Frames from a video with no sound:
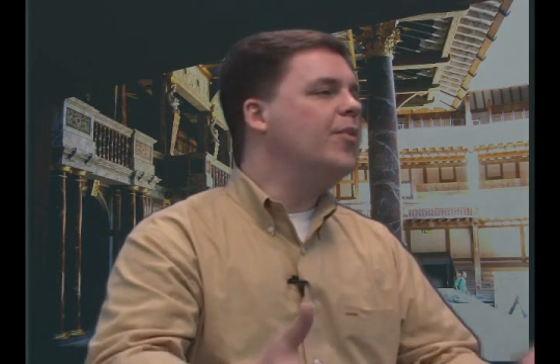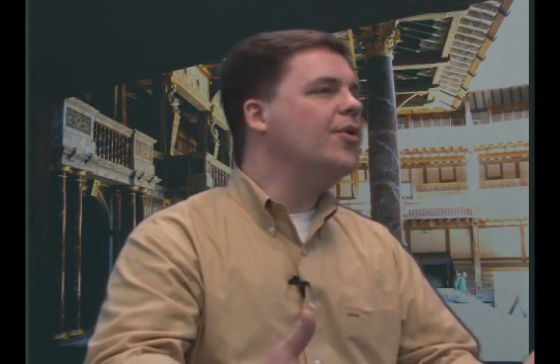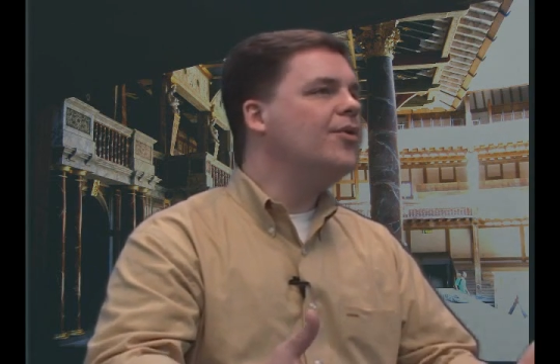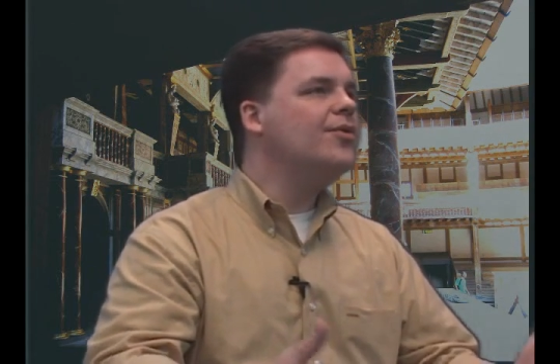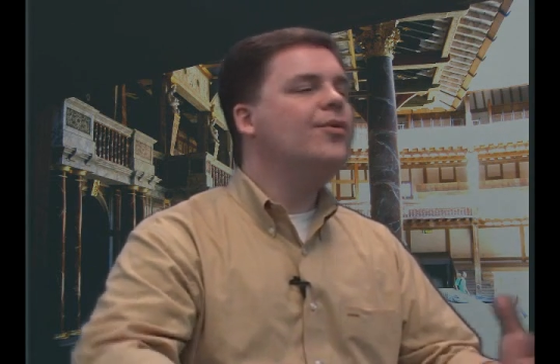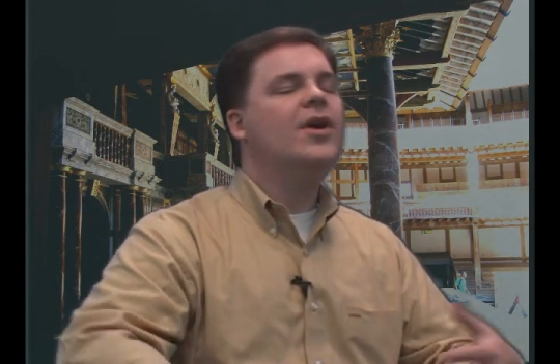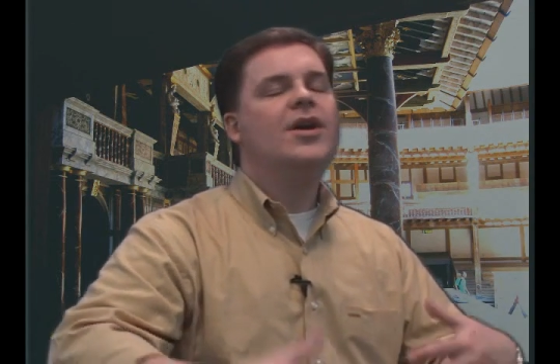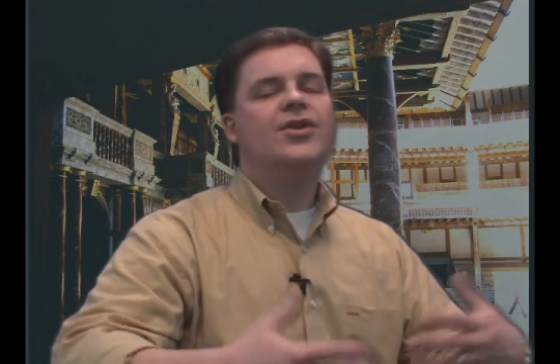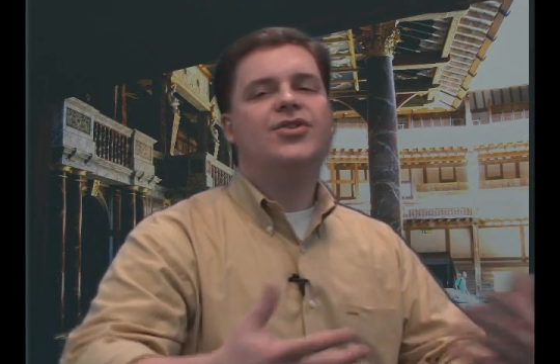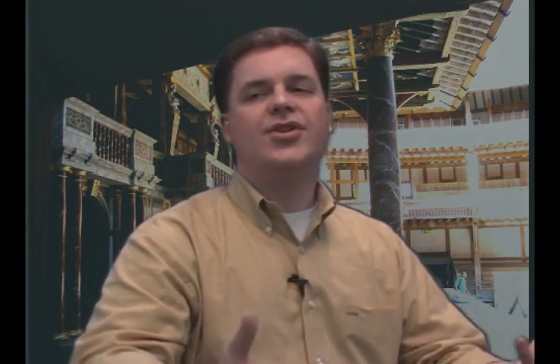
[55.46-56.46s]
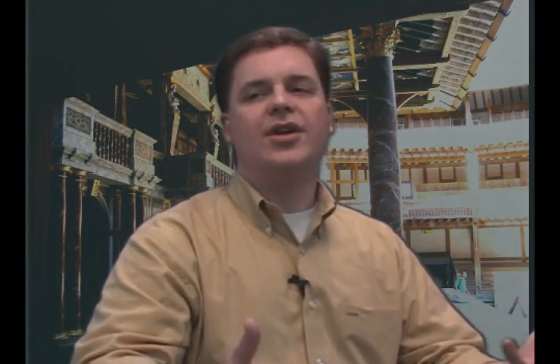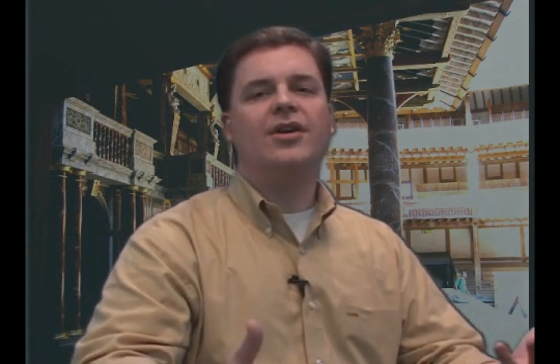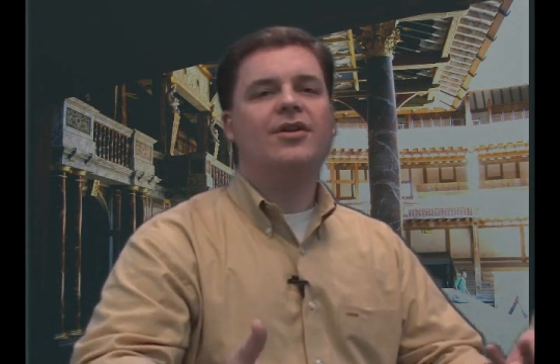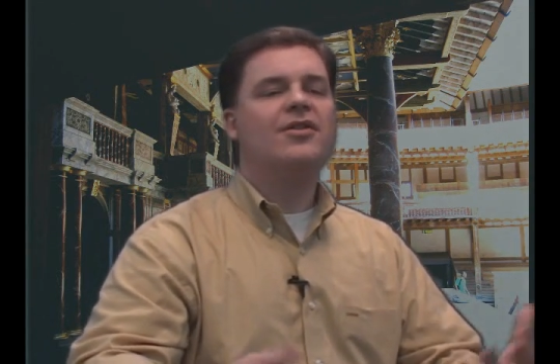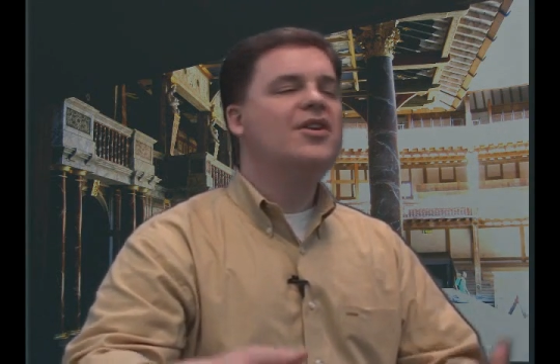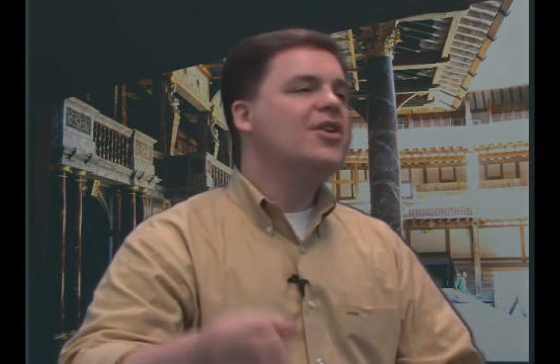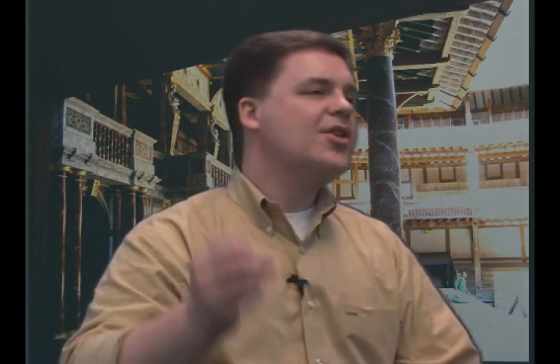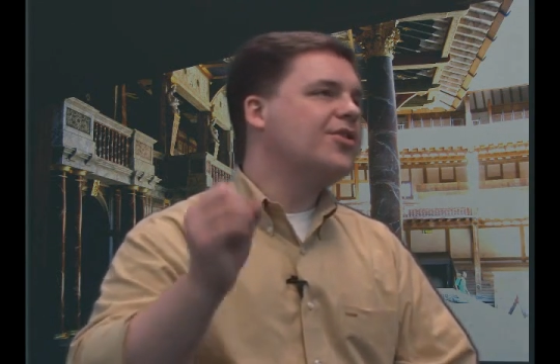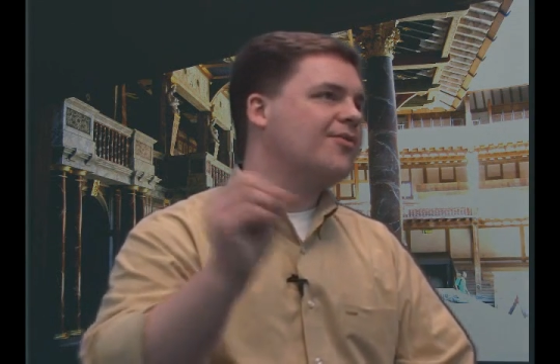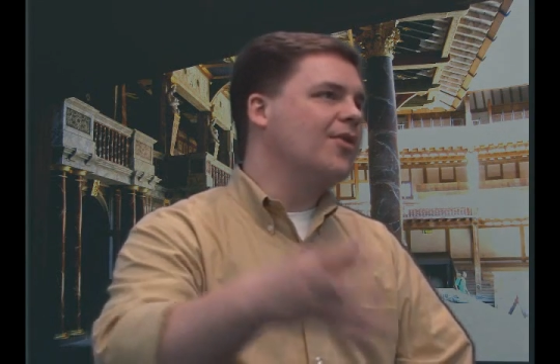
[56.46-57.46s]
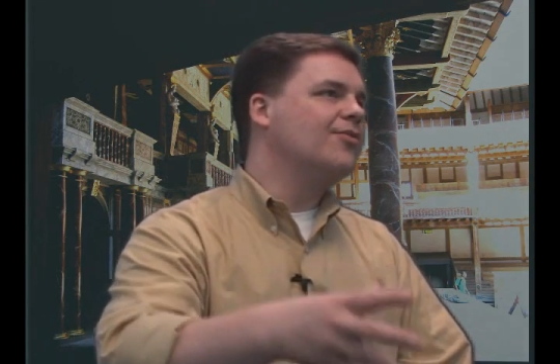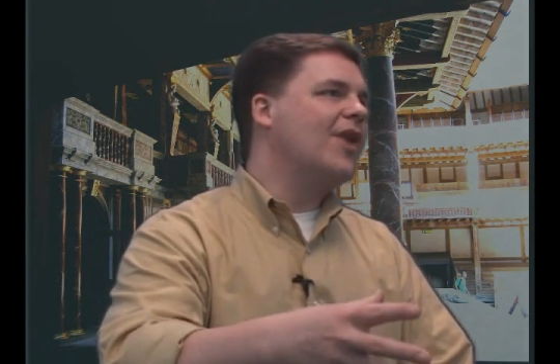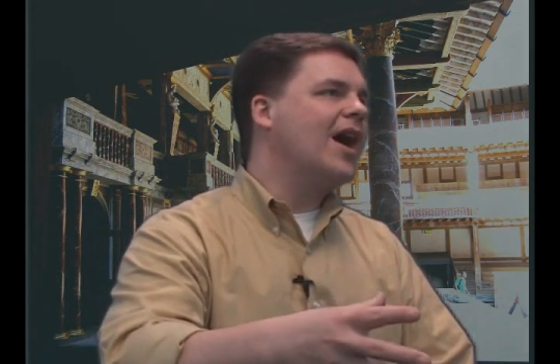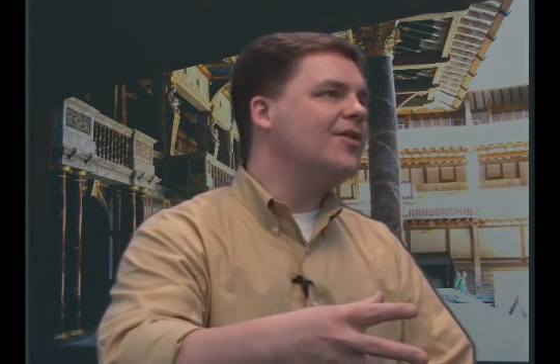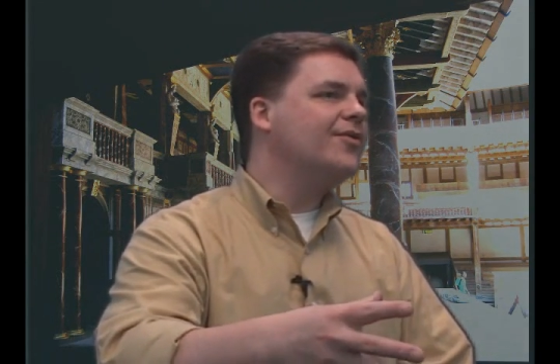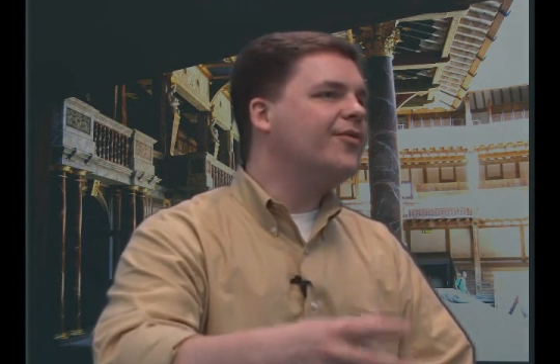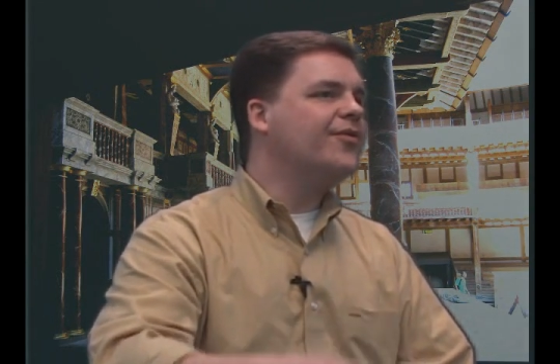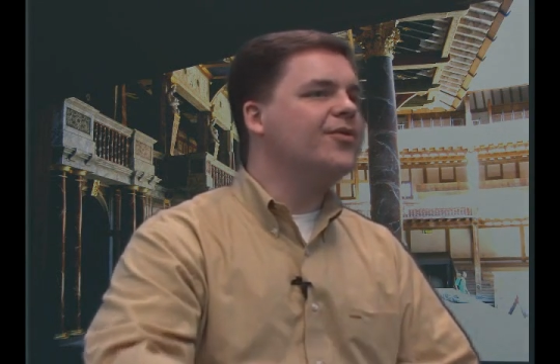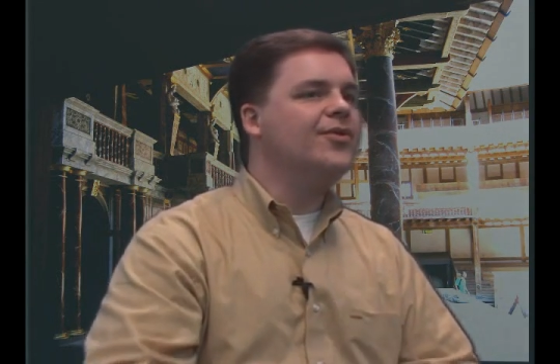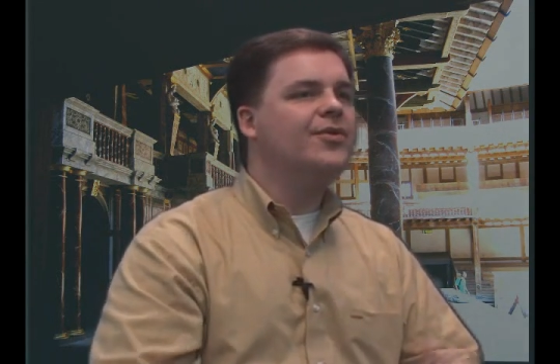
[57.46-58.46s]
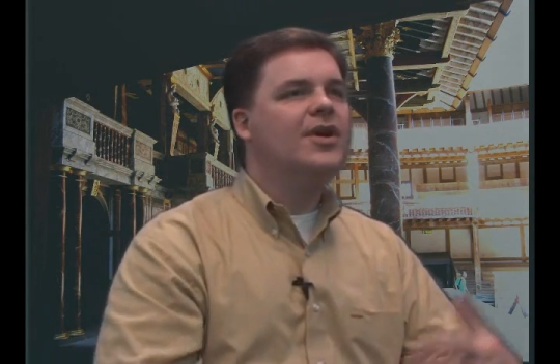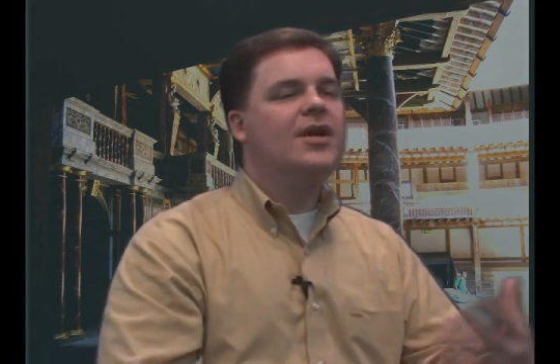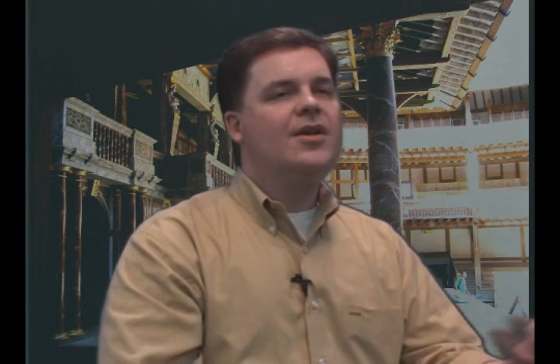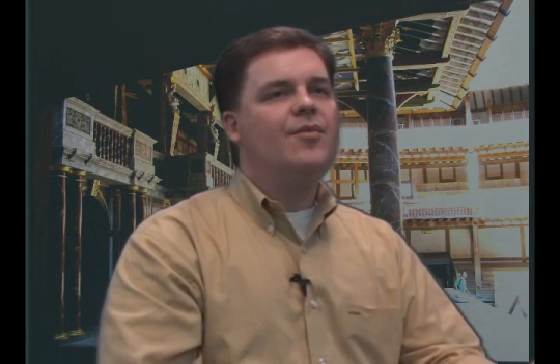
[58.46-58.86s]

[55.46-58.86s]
boo, cheer, throw rotten fruit,